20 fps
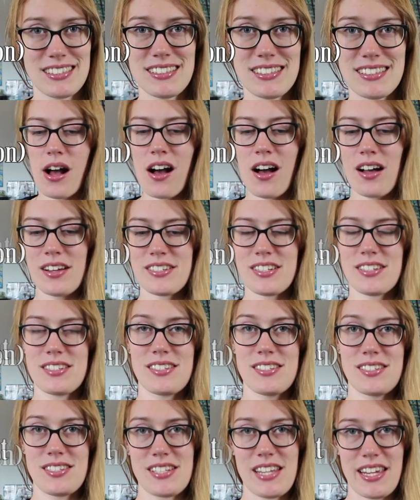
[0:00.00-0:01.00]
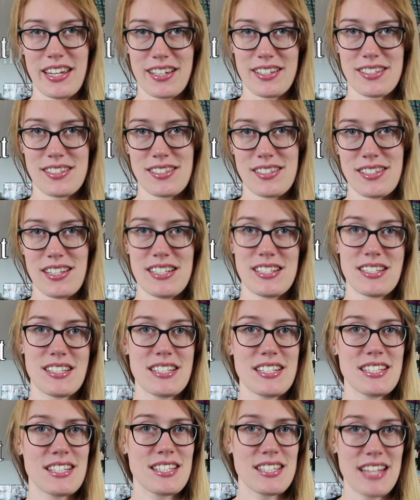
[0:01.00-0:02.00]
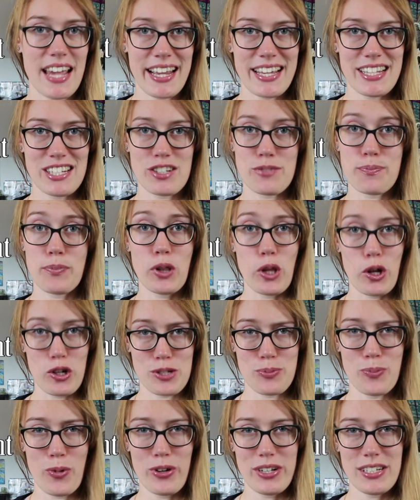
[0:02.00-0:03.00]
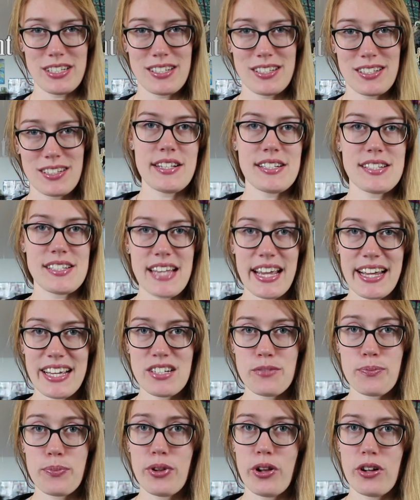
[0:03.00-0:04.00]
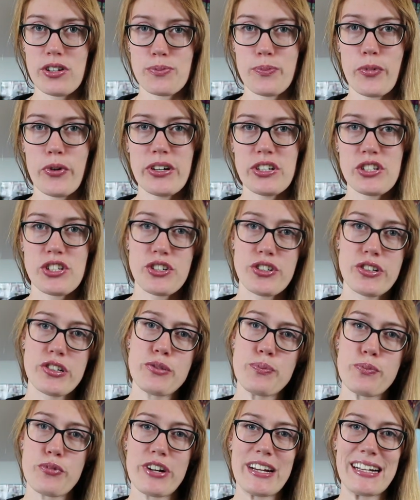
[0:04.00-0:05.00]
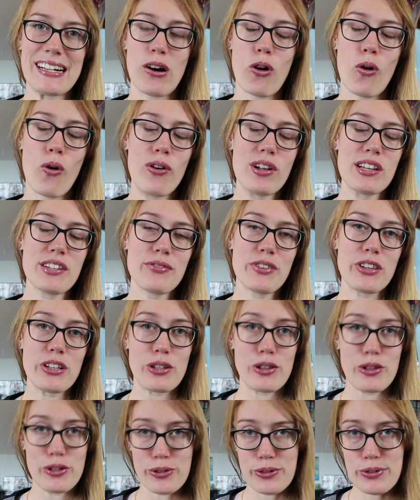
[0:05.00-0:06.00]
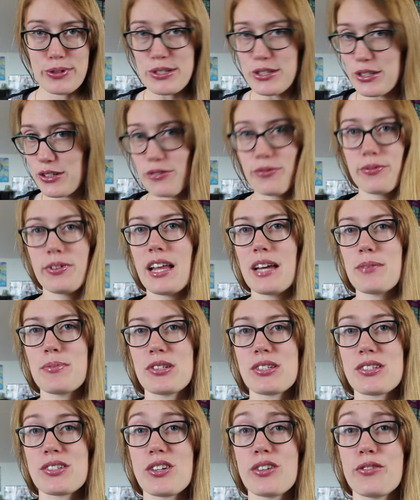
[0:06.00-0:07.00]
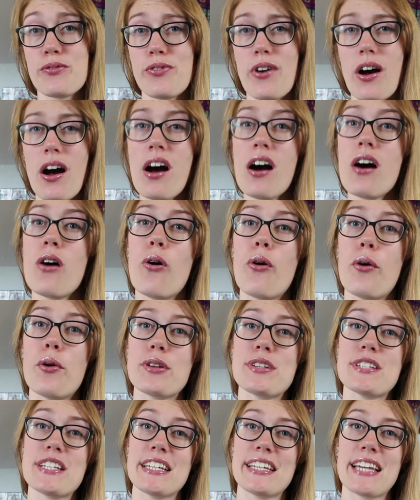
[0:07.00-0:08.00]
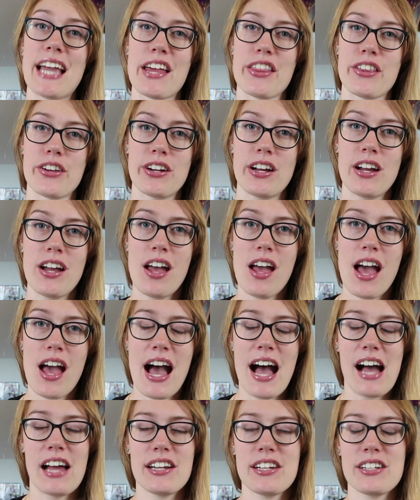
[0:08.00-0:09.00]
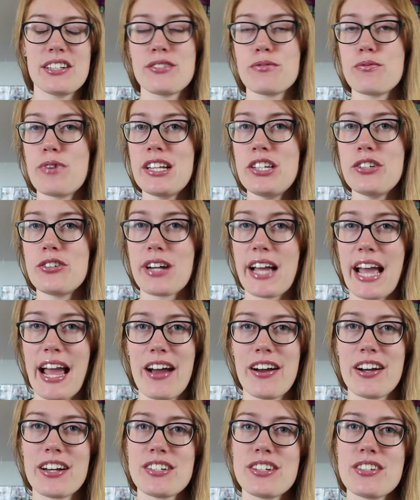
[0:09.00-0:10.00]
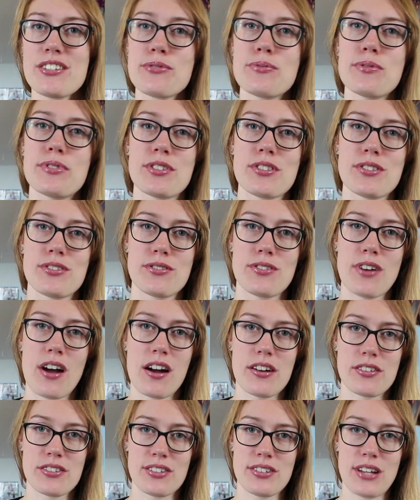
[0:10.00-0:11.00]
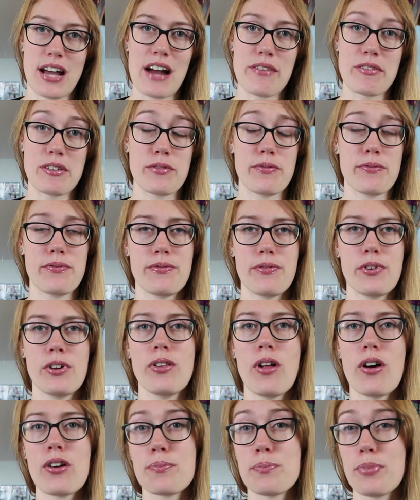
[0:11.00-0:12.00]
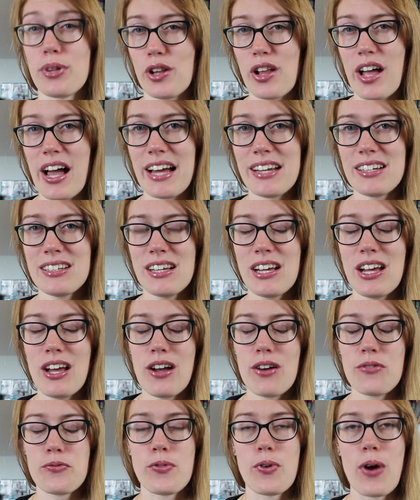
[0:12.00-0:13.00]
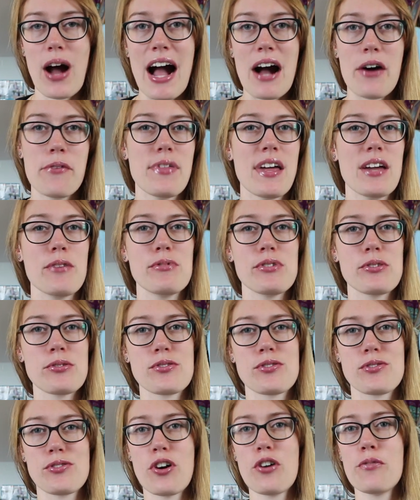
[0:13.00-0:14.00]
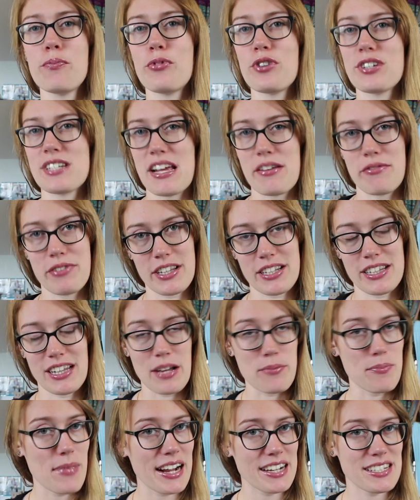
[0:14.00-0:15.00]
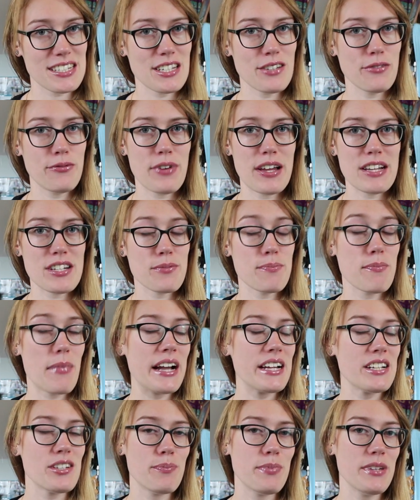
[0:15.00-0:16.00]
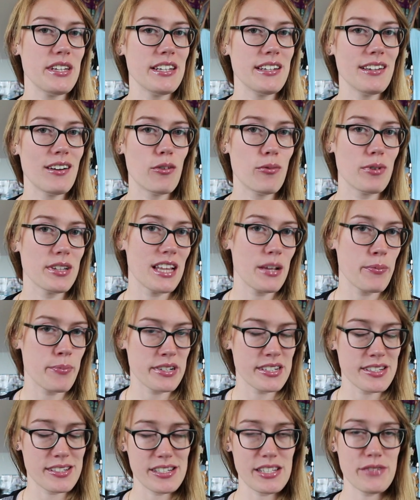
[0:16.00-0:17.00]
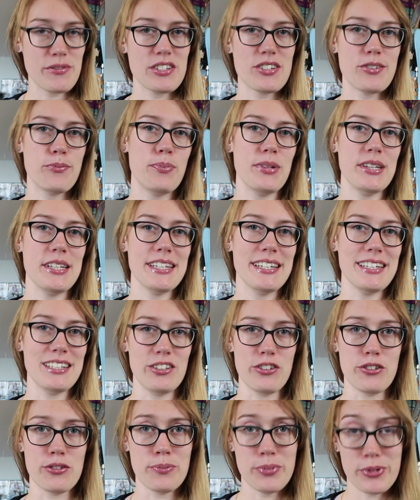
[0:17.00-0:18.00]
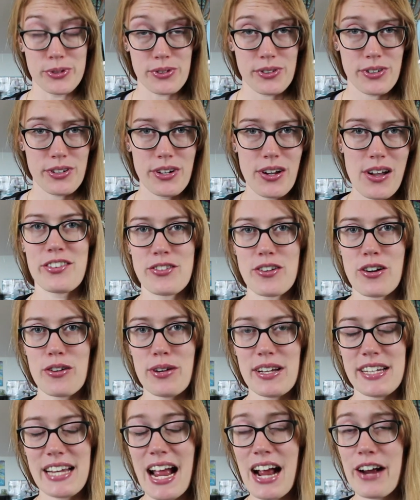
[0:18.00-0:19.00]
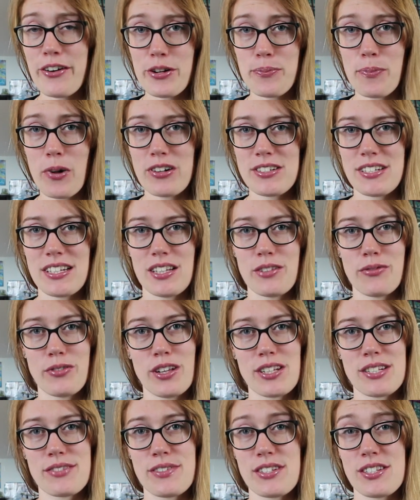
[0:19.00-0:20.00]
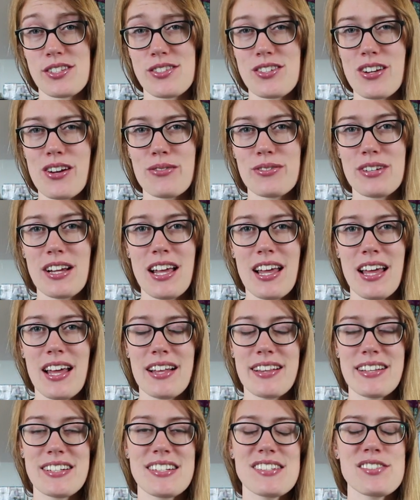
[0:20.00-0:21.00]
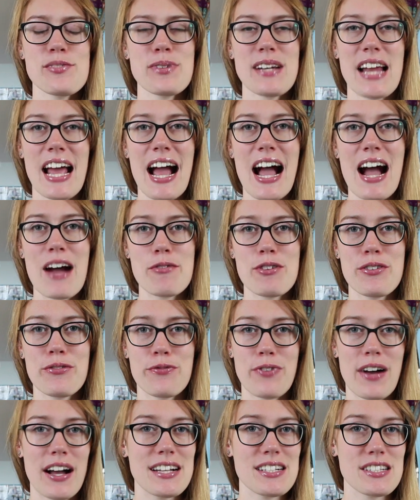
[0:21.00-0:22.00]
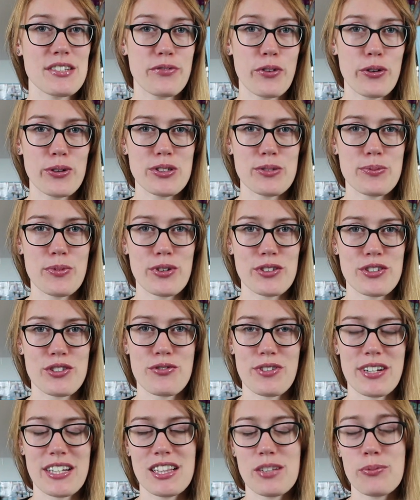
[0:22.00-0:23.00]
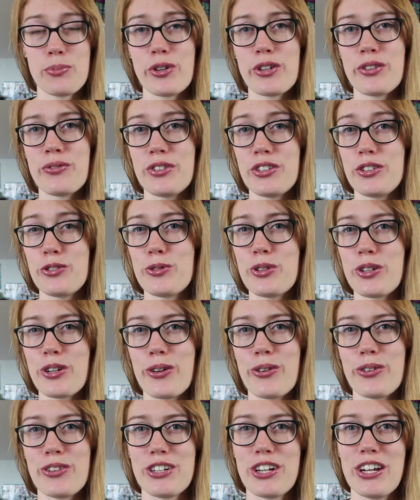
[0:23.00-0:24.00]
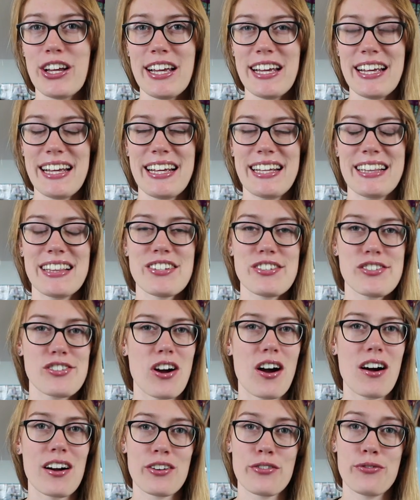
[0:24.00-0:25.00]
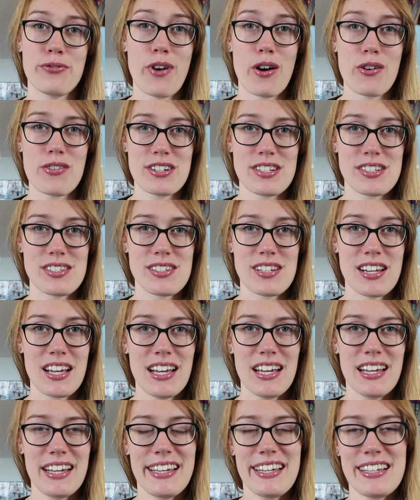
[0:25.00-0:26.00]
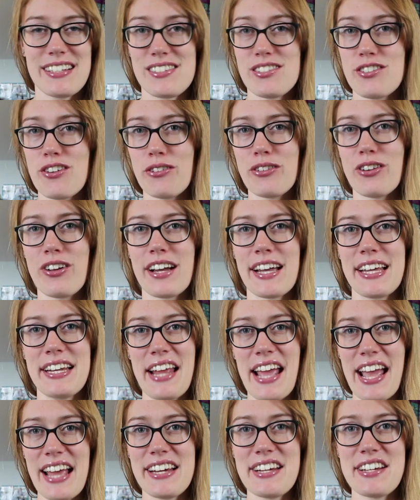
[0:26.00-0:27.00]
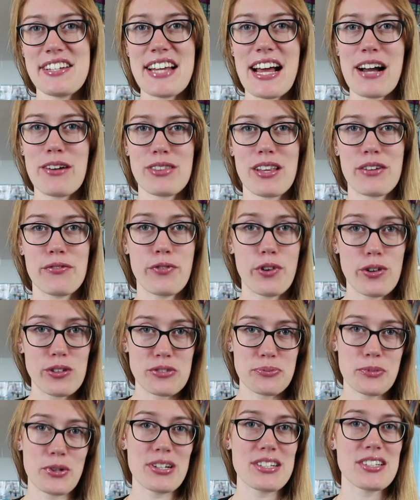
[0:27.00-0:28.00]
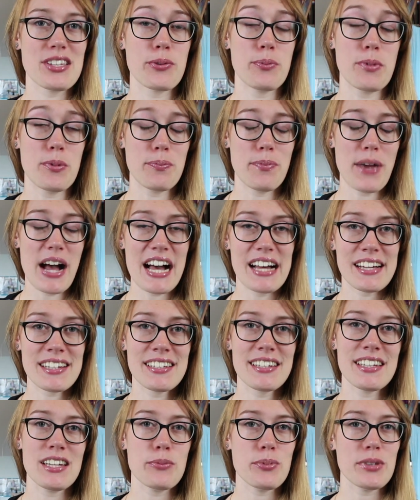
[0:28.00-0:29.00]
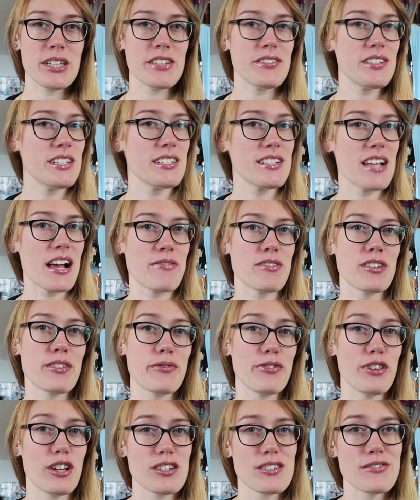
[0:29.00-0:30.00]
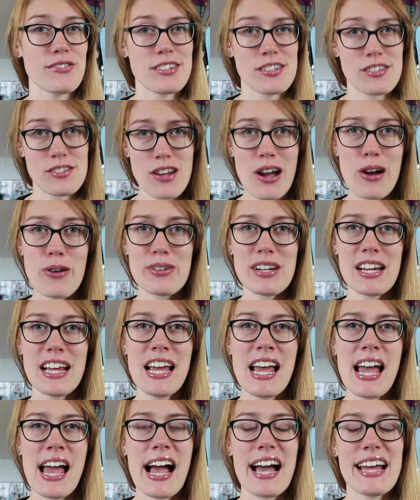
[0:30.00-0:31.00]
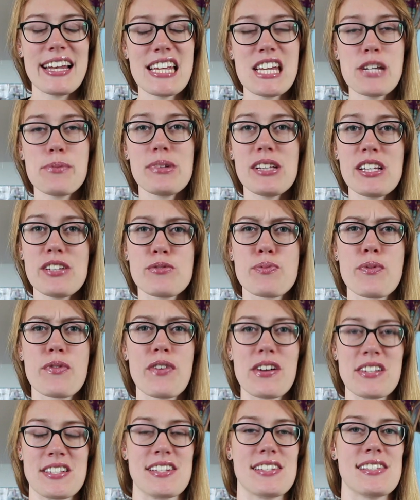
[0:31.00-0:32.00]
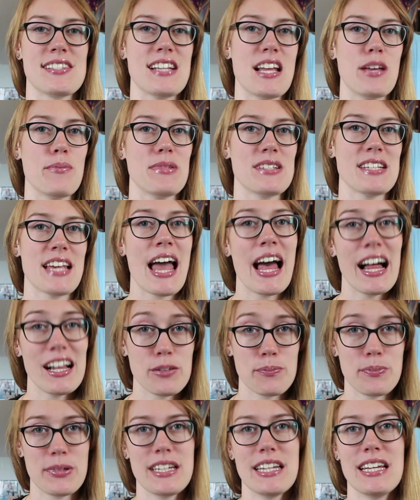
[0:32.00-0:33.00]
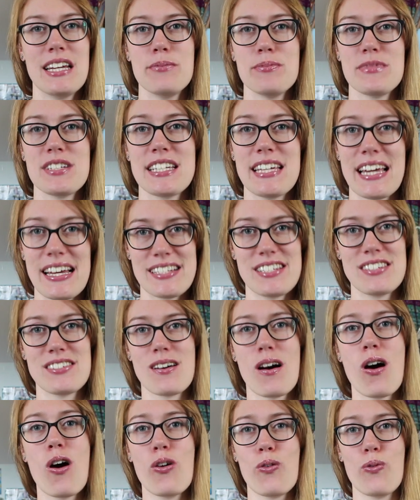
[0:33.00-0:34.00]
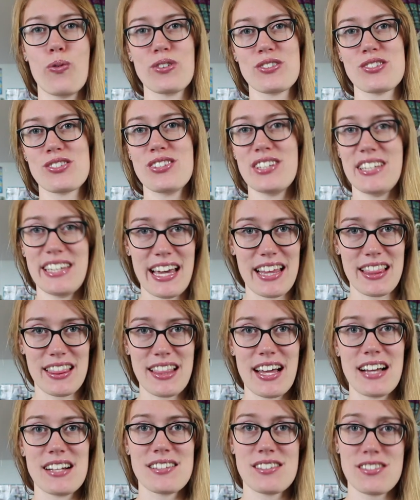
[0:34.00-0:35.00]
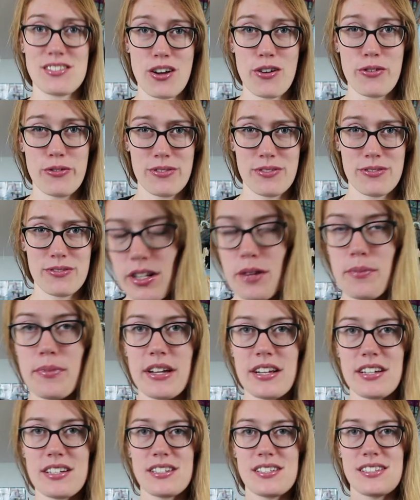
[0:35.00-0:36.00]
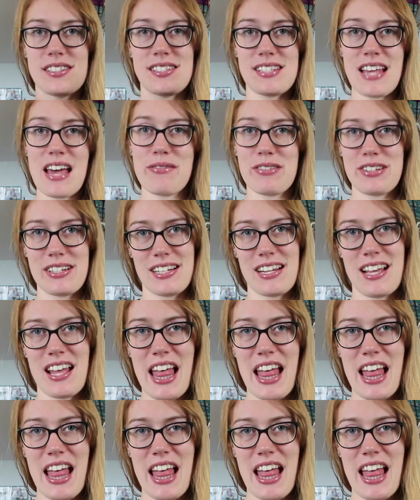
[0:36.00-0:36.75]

Part 6 is the second plot point. The second plot point should bring all of the clues you have labelled so far all together, and it is when your characters will start to have a full-on plan for how they will stop whatever the climactic event might be or what they perceive it to be in your book. So in Harry Potter and the Philosopher's Stone, this is when Harry finds Voldemort drinking the blood of a unicorn in the dark forest. He is no longer in any doubt that Voldemort is coming back. He believes he is after the Philosopher's Stone, and he believes Professor Snape is helping him to get into Hogwarts to get that stone. Number 7.